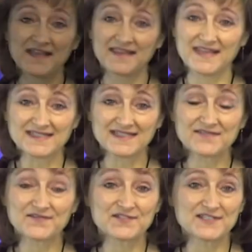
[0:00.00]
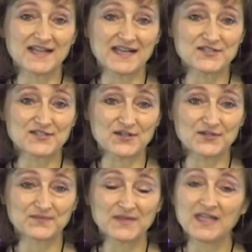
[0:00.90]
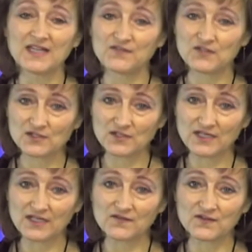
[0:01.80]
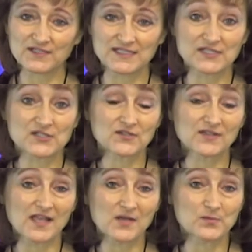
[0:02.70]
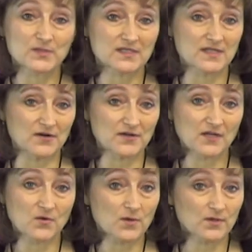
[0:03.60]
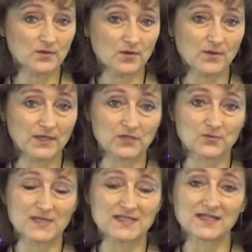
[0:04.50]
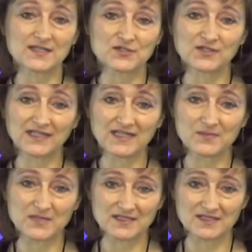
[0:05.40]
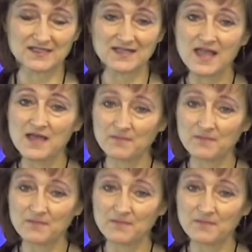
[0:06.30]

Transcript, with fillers: That's it for today's show. If you're looking for additional help with starting or growing your residential cleaning business,